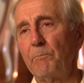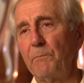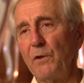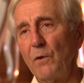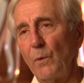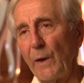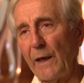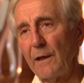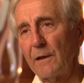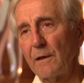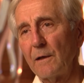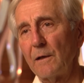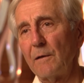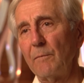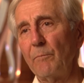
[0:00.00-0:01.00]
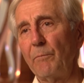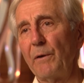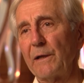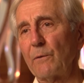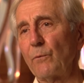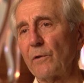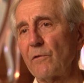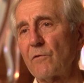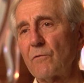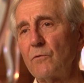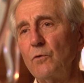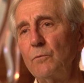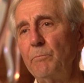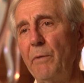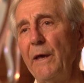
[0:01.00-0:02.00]
Buick, but it was
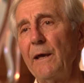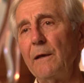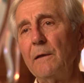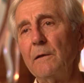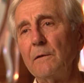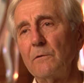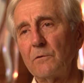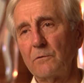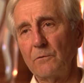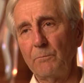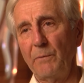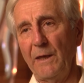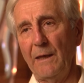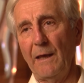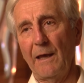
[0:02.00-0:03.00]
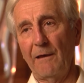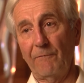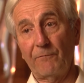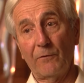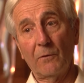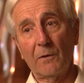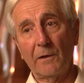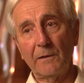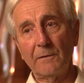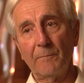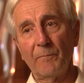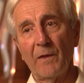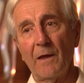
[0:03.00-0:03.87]
too big to be a Ford.